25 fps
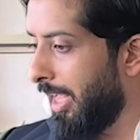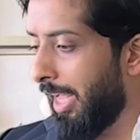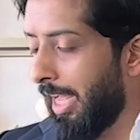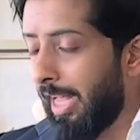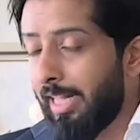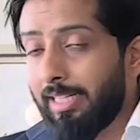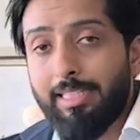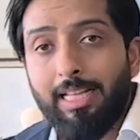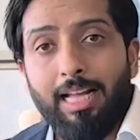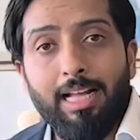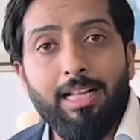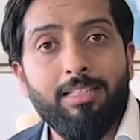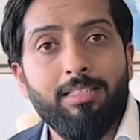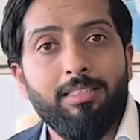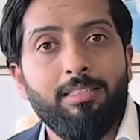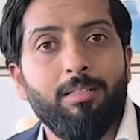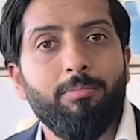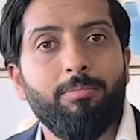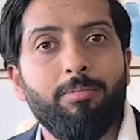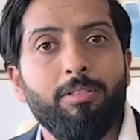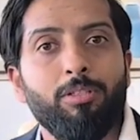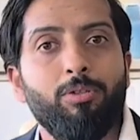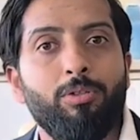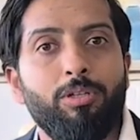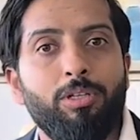And that's
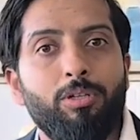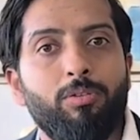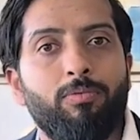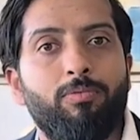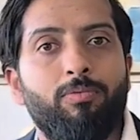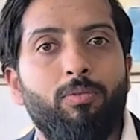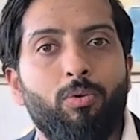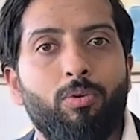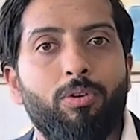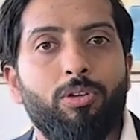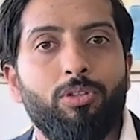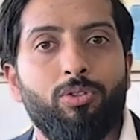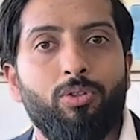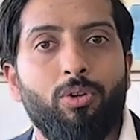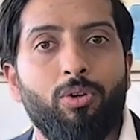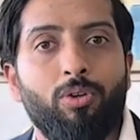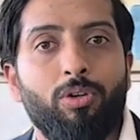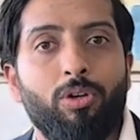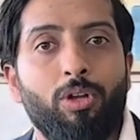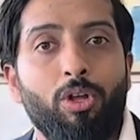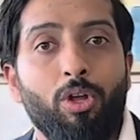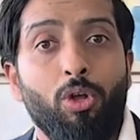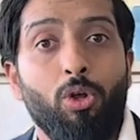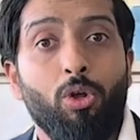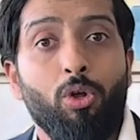something you need to focus
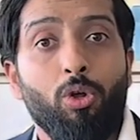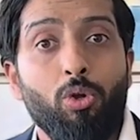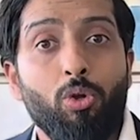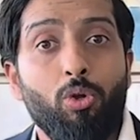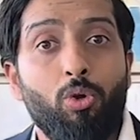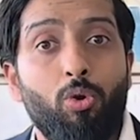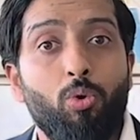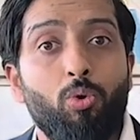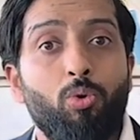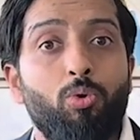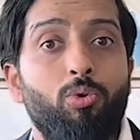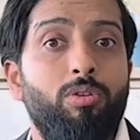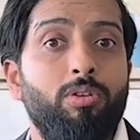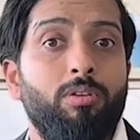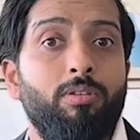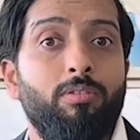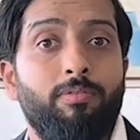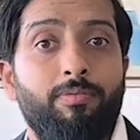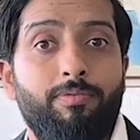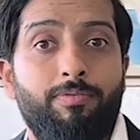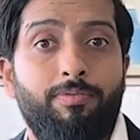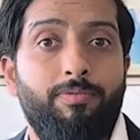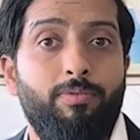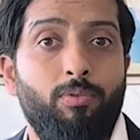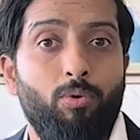on. Good
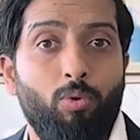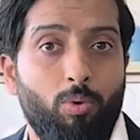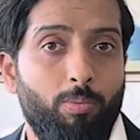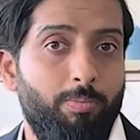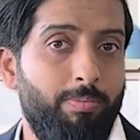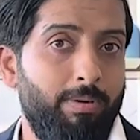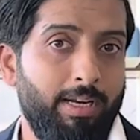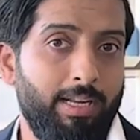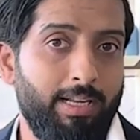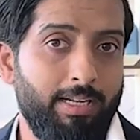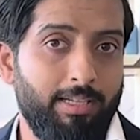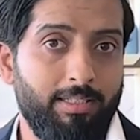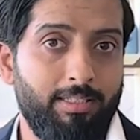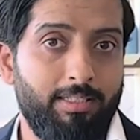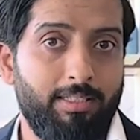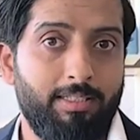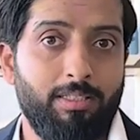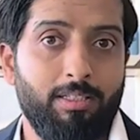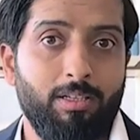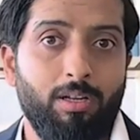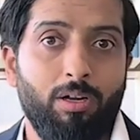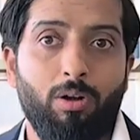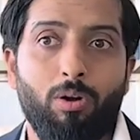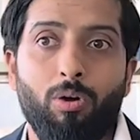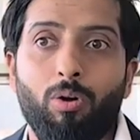floor
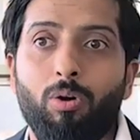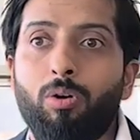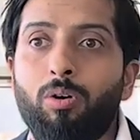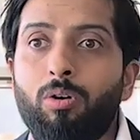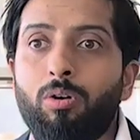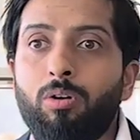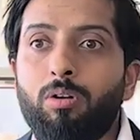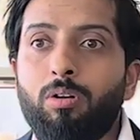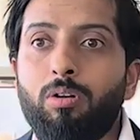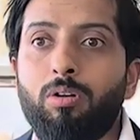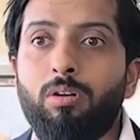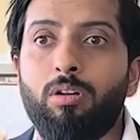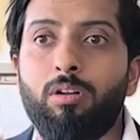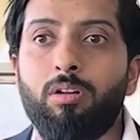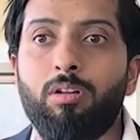plans or